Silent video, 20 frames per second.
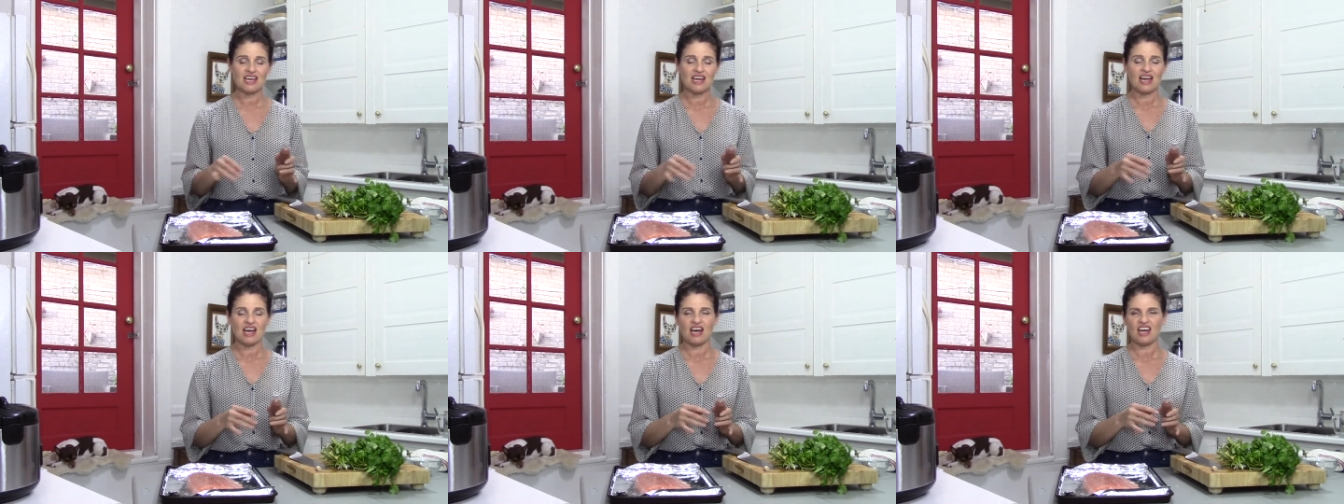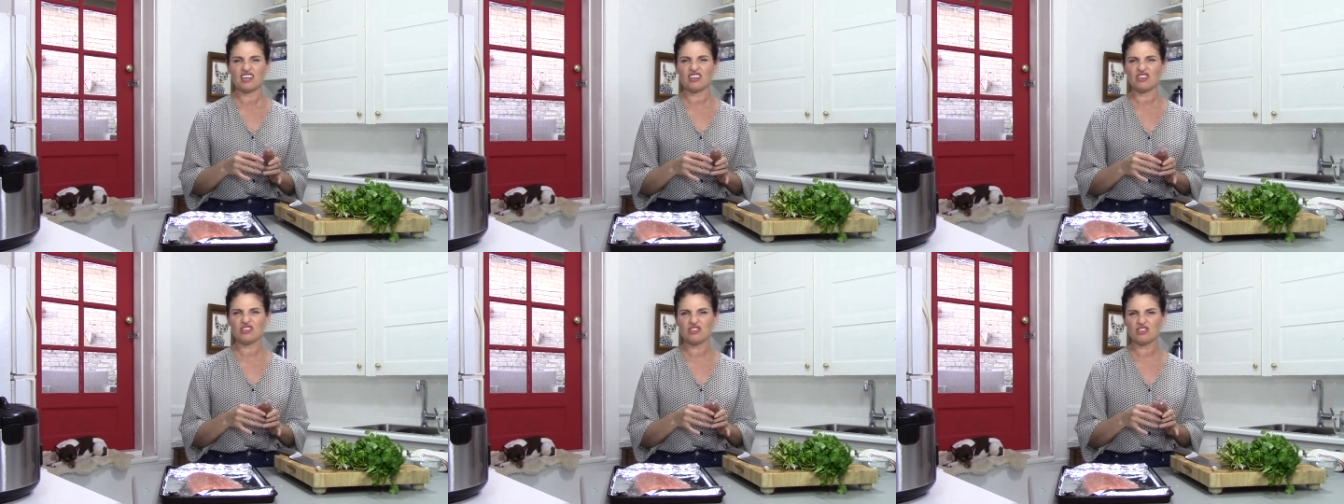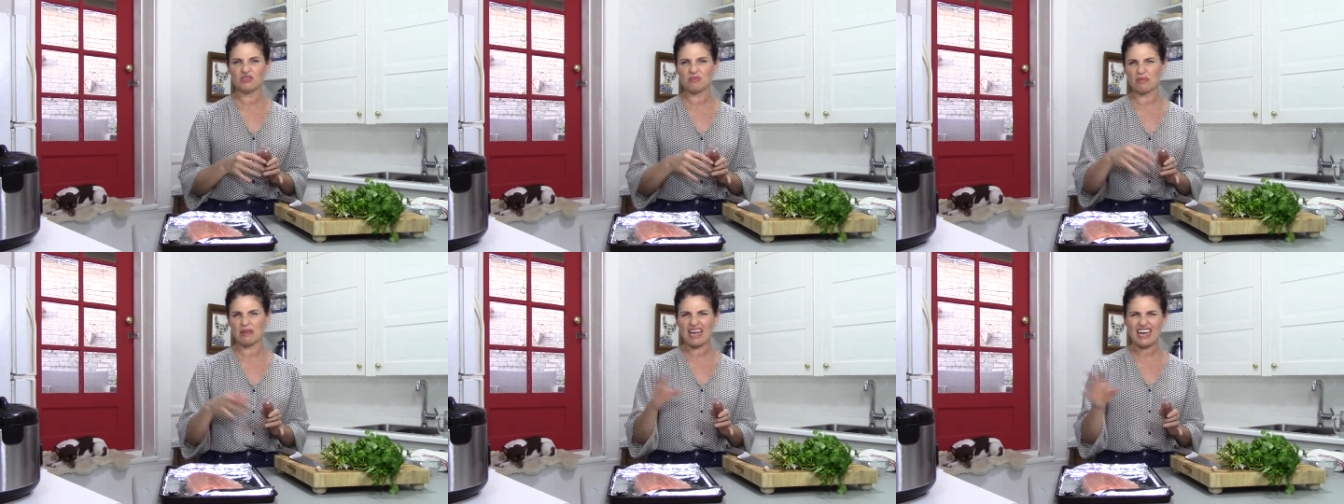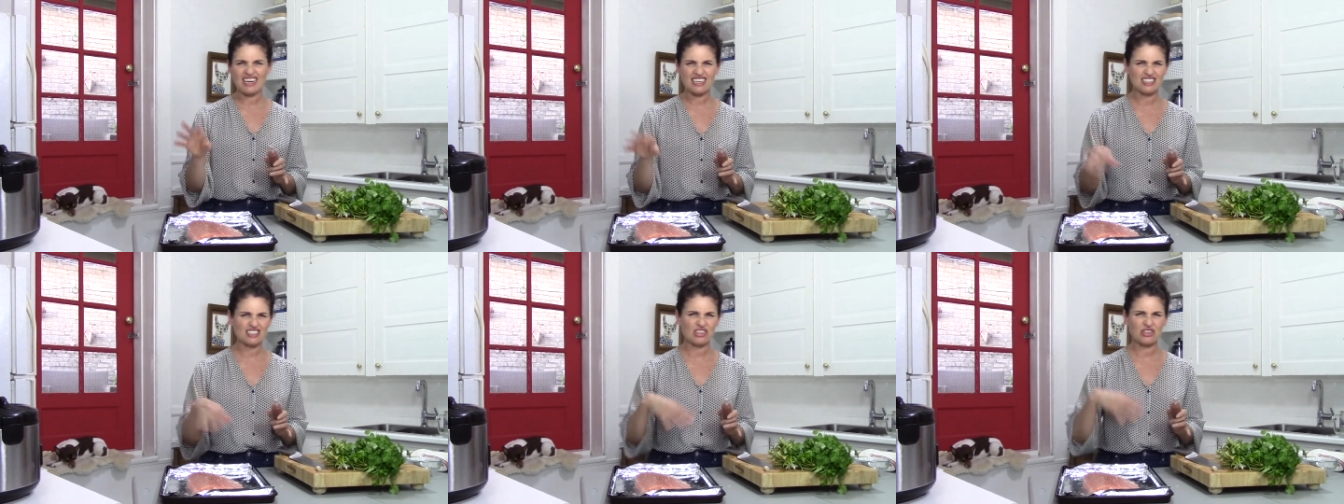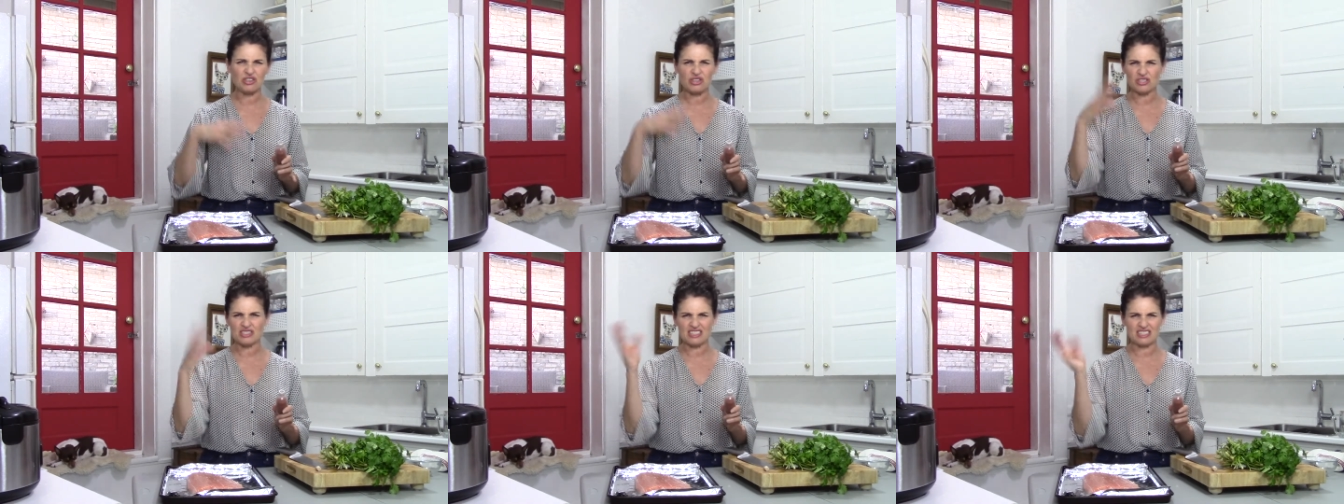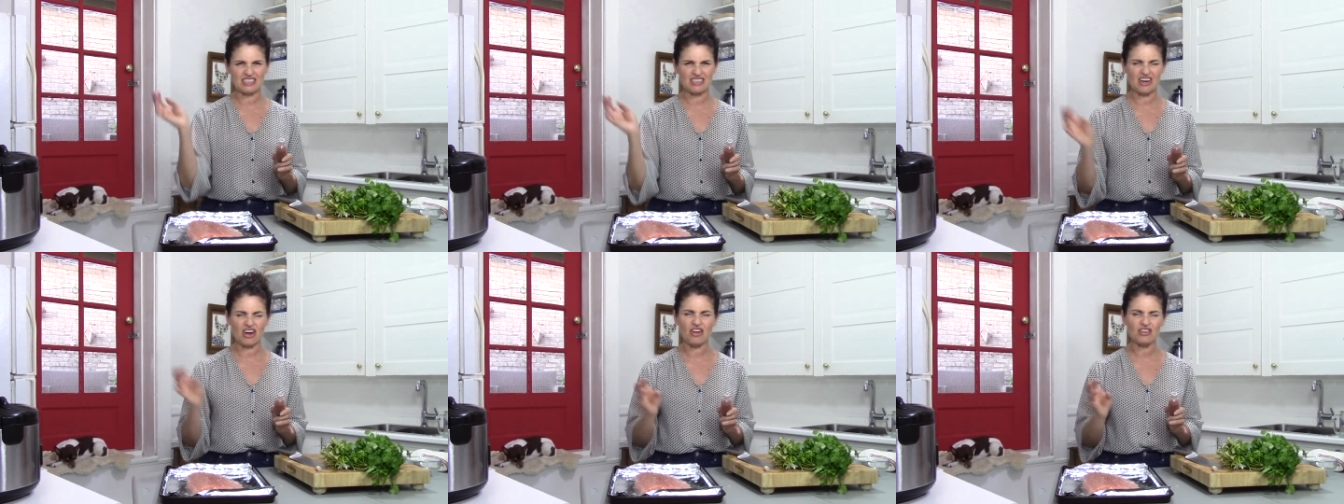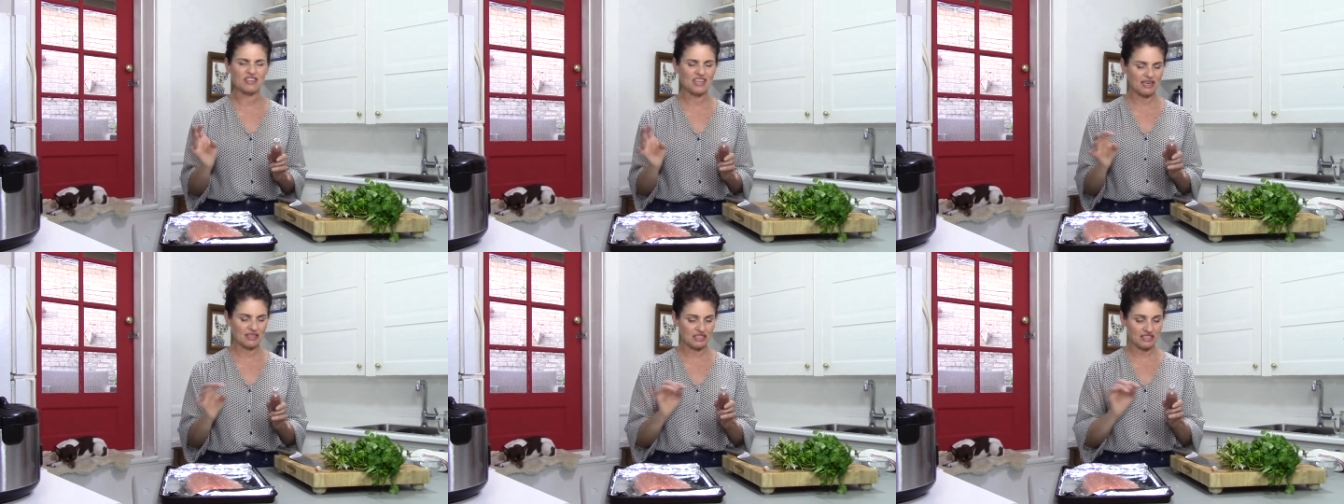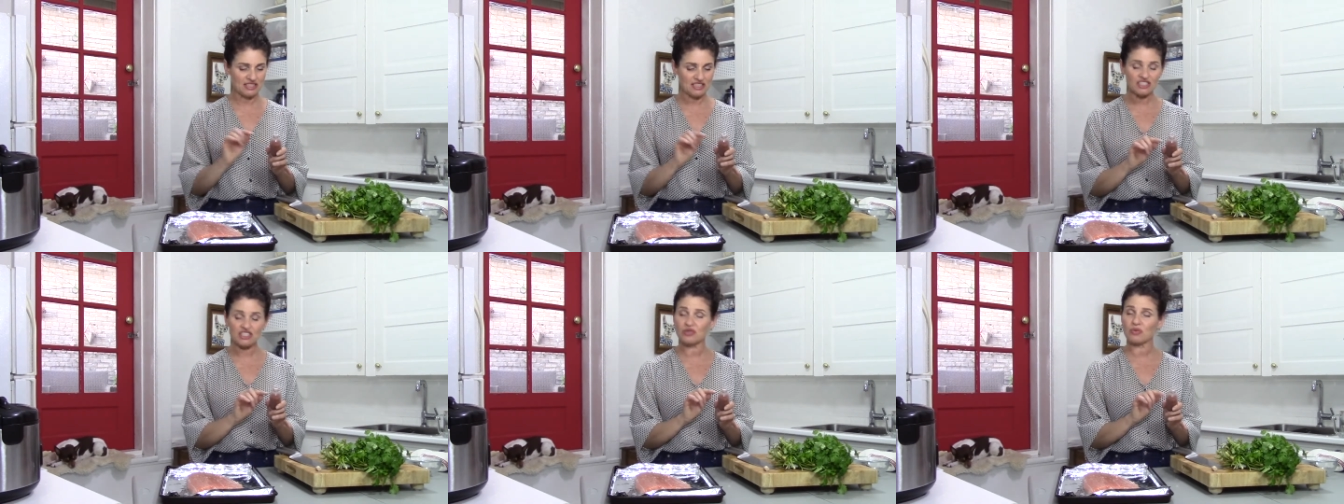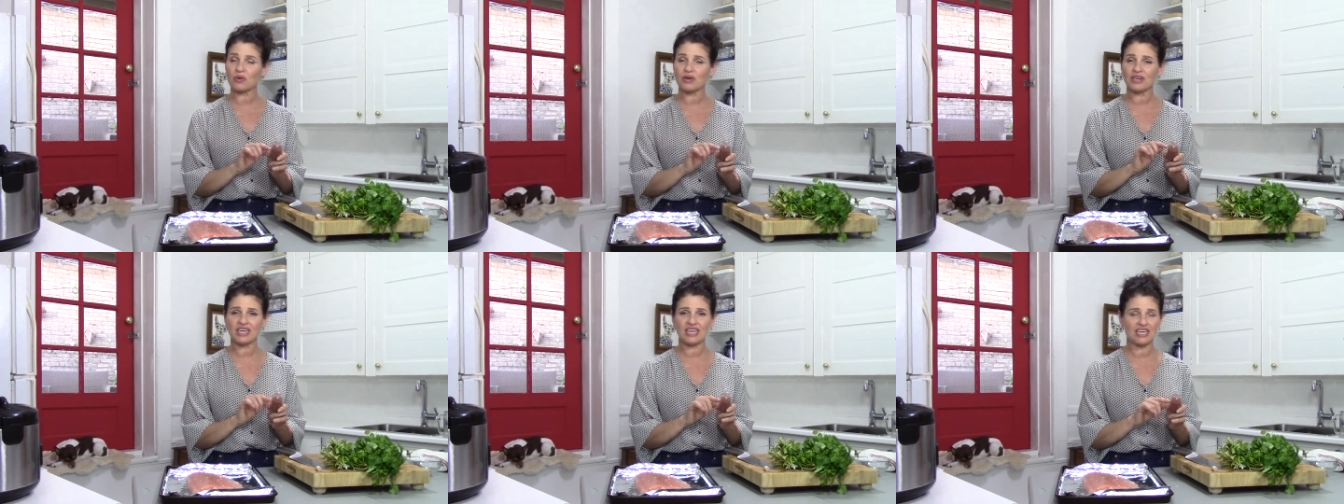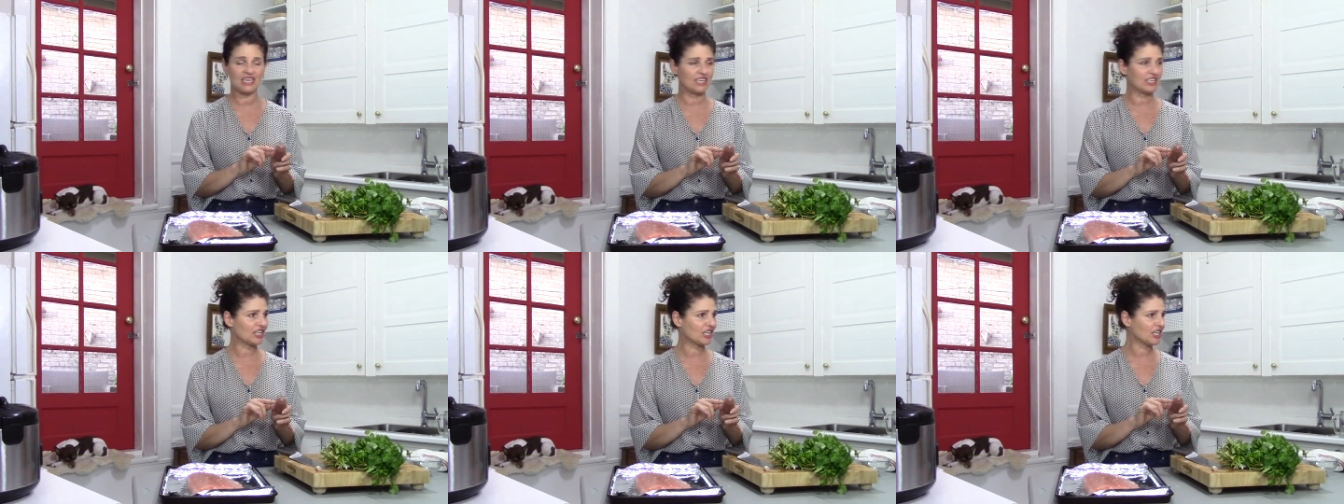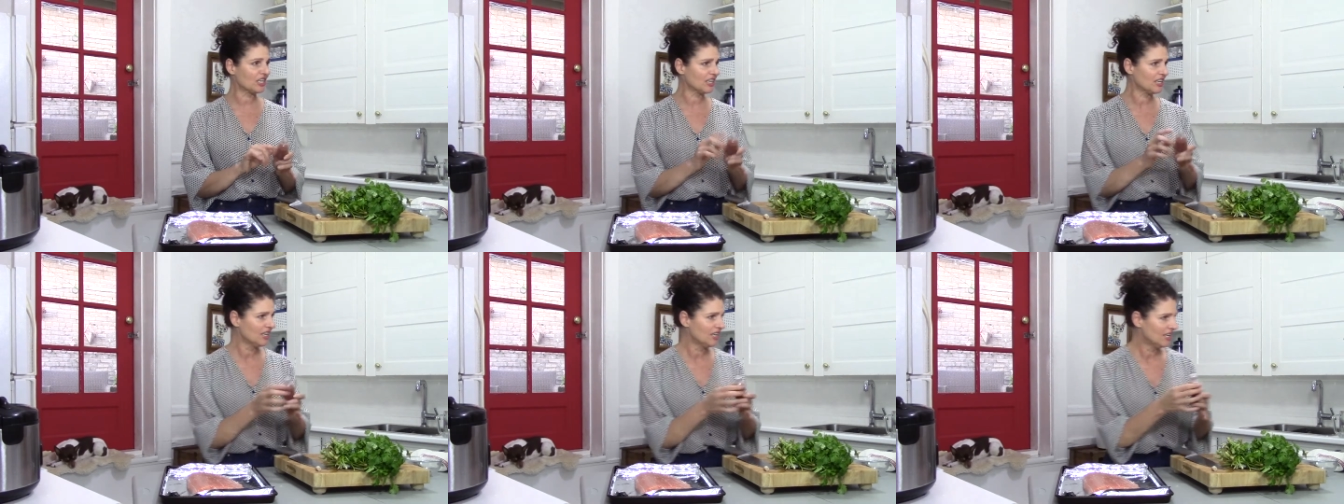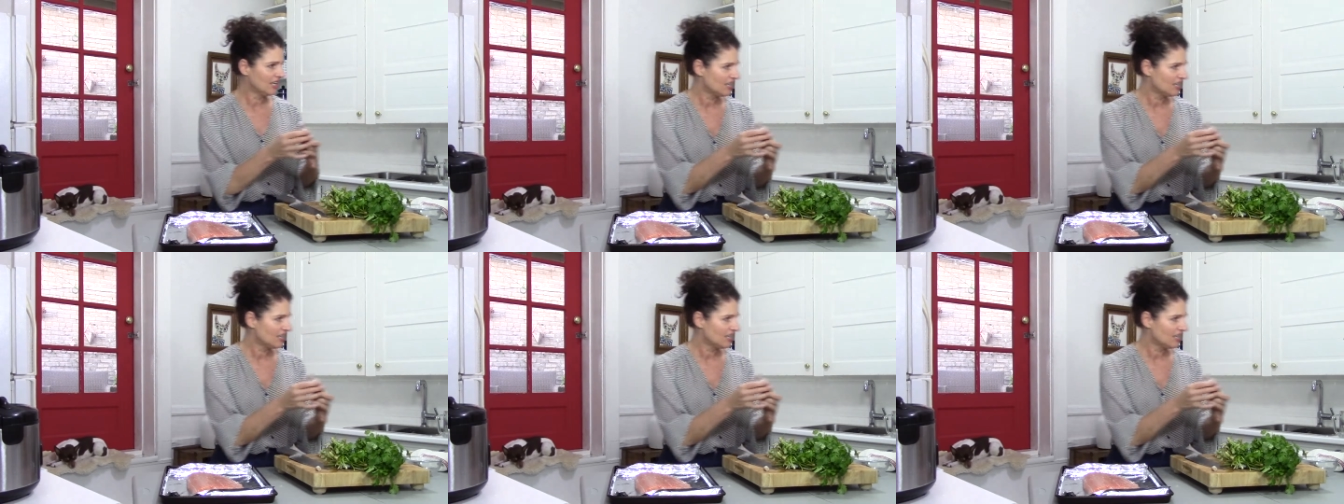I use black salts and all types. This one here, I'll